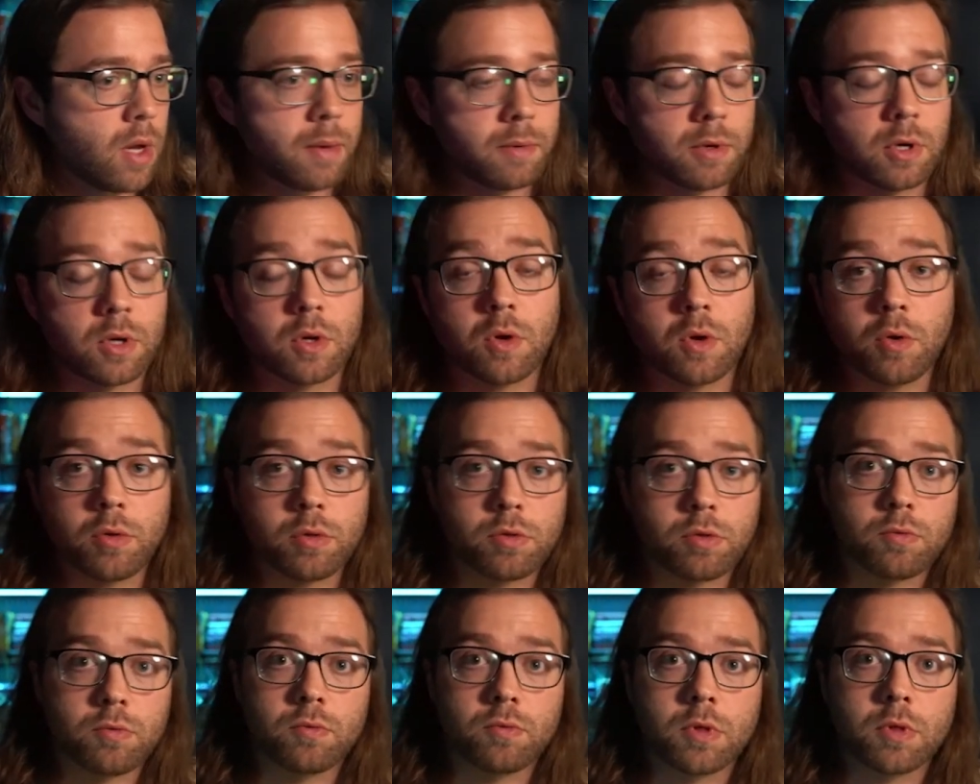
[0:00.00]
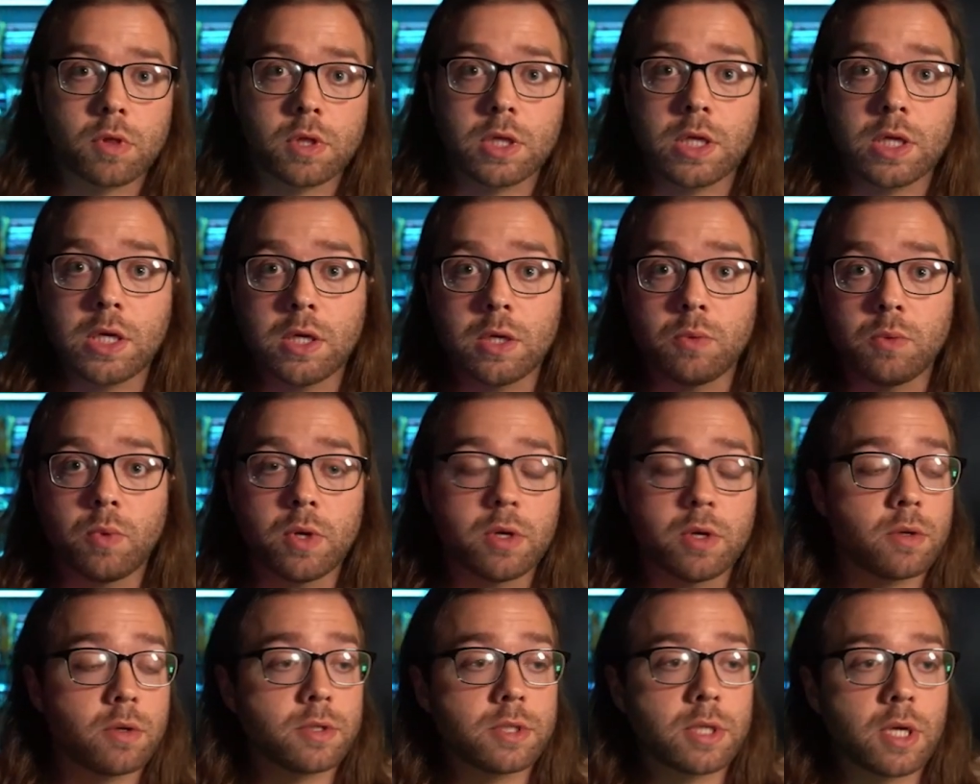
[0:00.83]
going to go through the
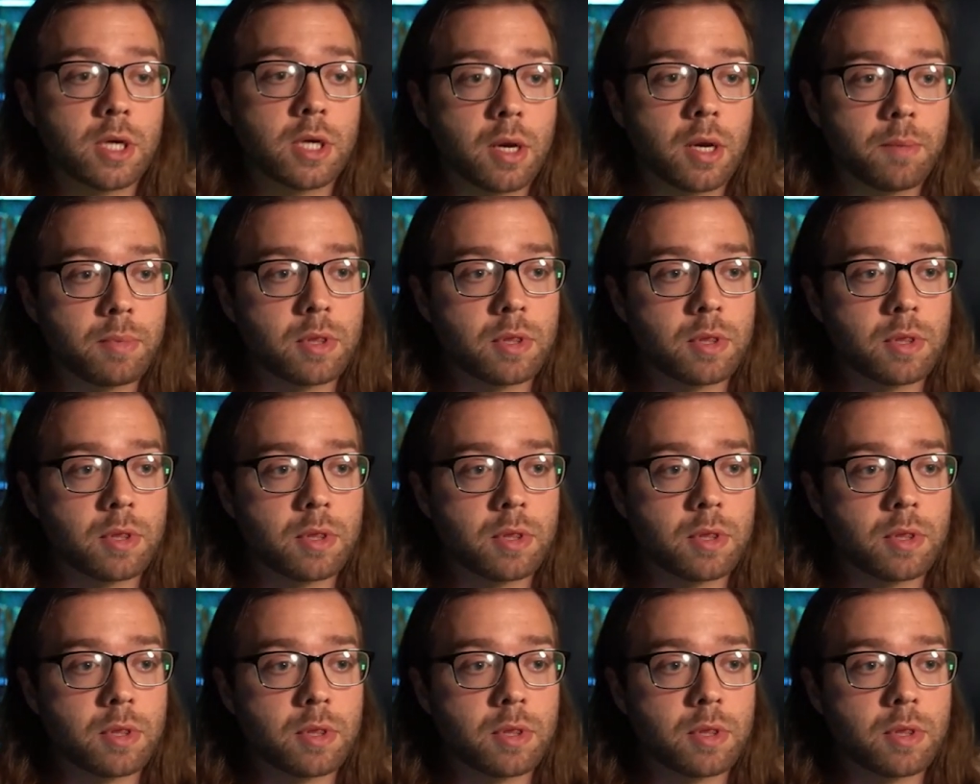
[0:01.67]
Windows setup,